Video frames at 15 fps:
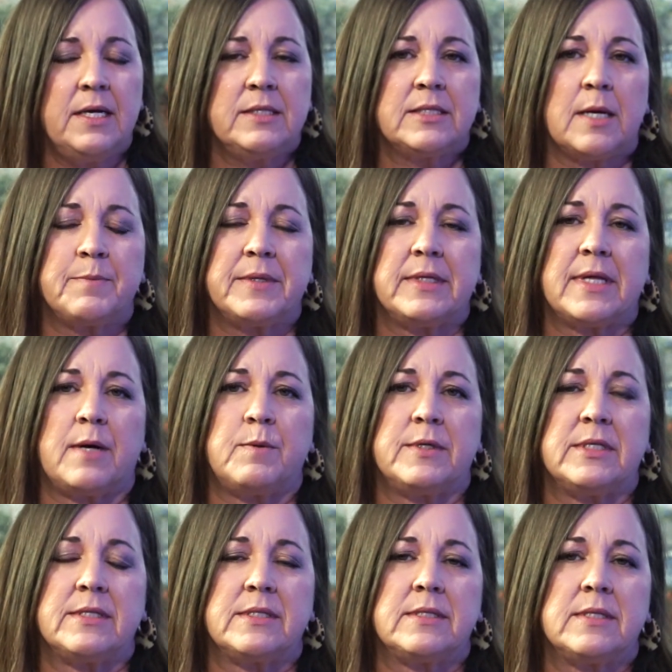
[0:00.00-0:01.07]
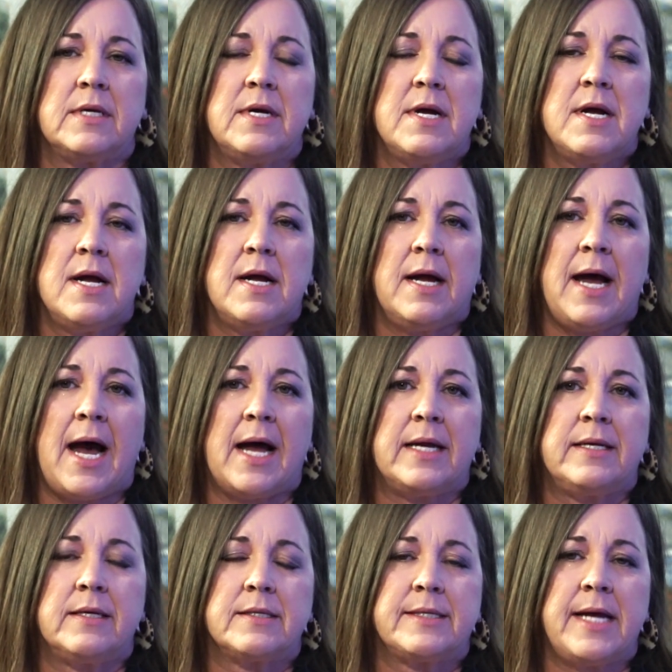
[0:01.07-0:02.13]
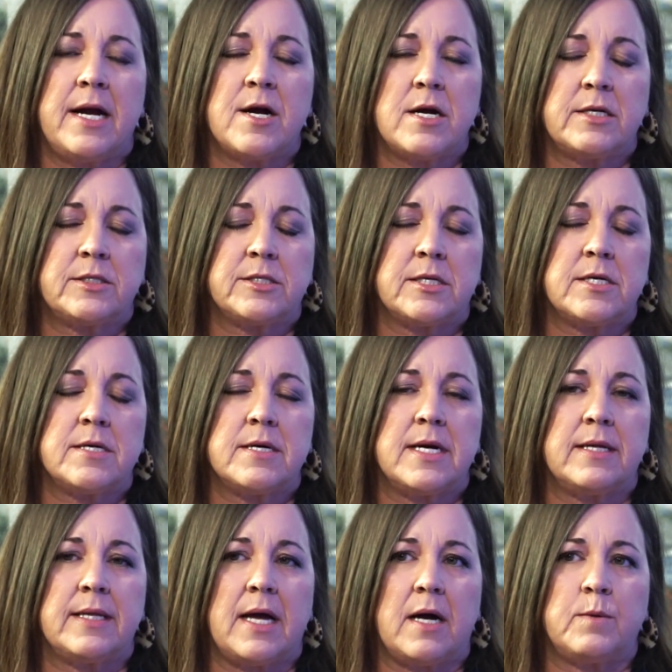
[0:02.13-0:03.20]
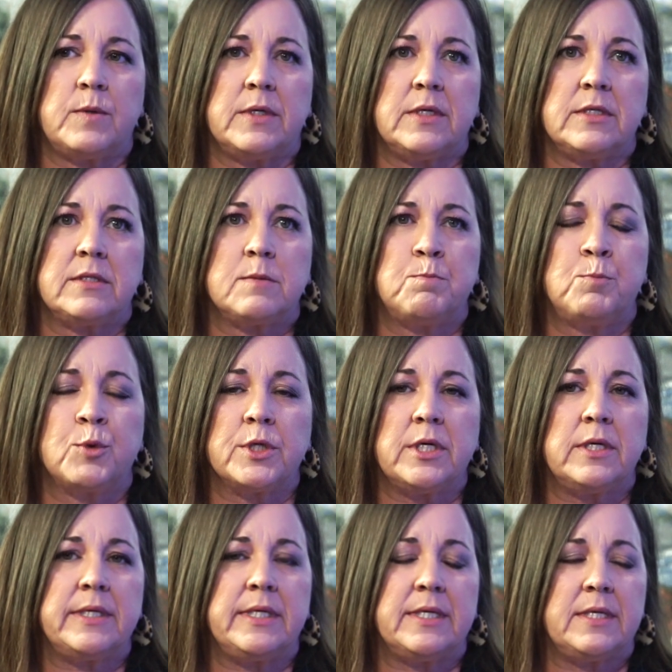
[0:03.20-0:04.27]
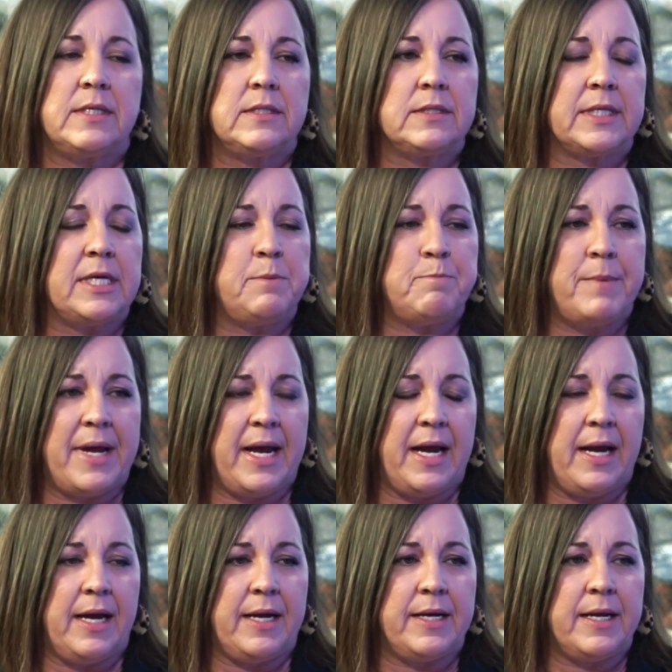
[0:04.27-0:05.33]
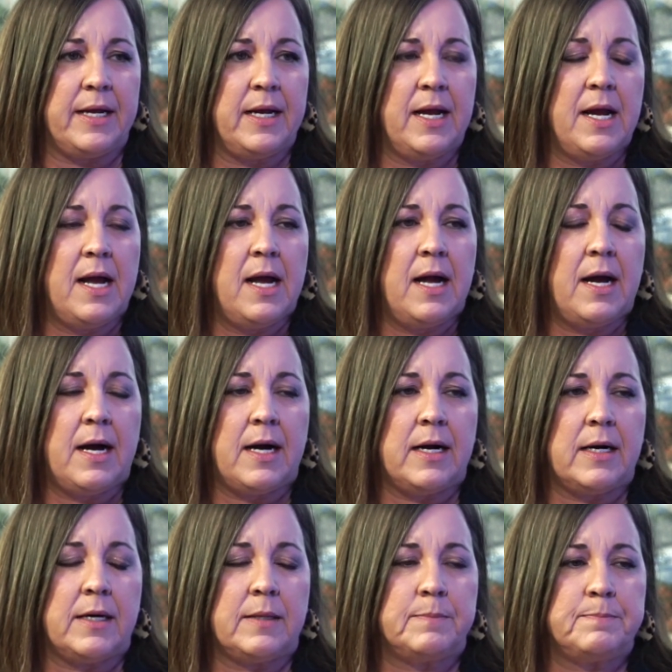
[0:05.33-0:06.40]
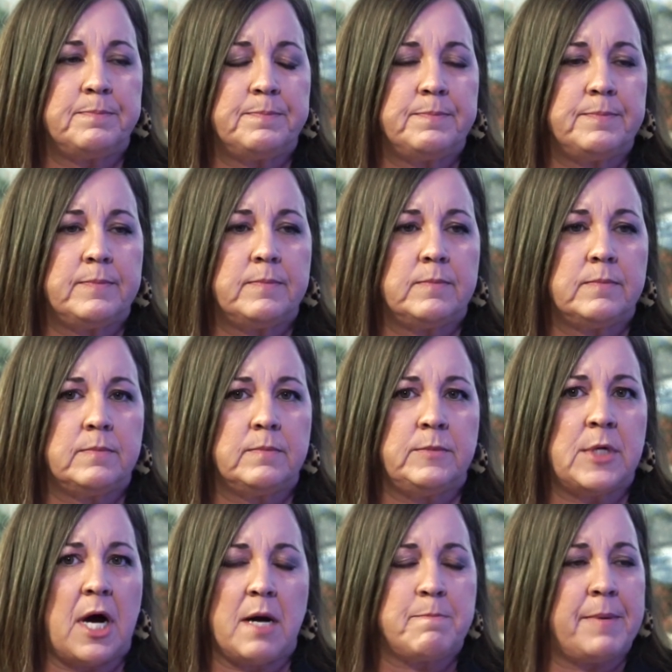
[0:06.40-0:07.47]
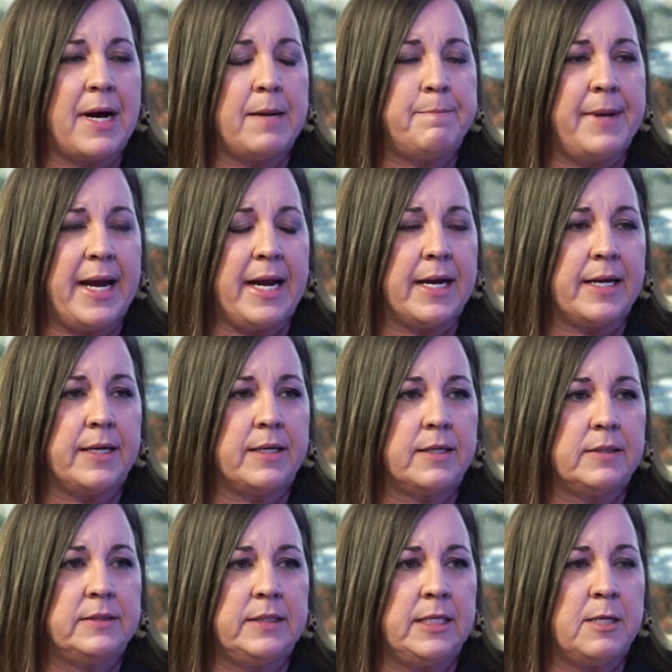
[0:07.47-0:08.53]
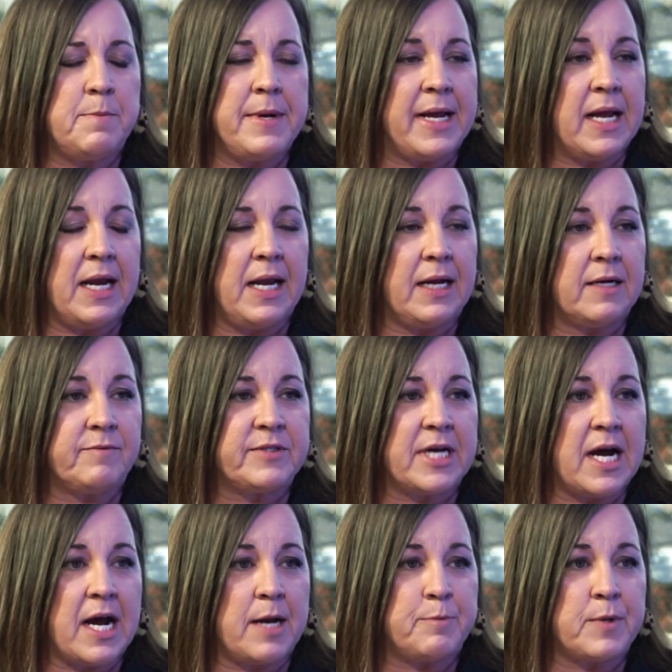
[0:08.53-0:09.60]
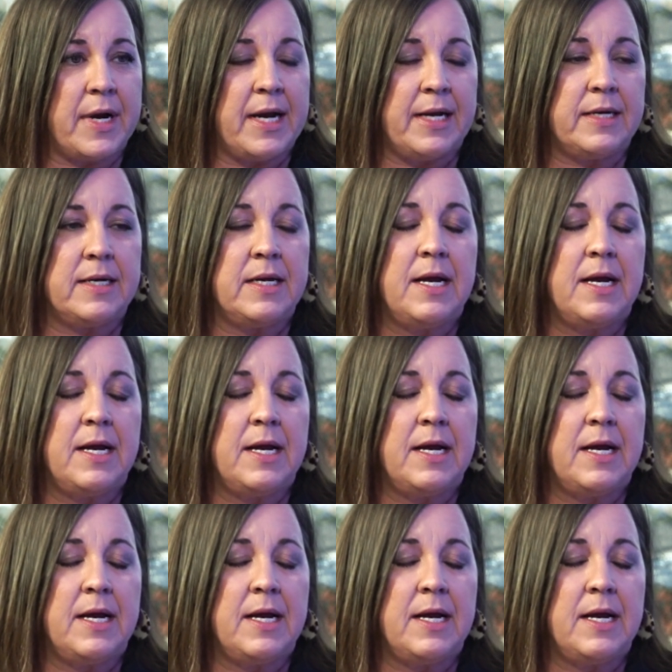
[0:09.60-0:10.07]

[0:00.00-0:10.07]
something that had character and that was brilliantly made, not by man in the beginning of time, right?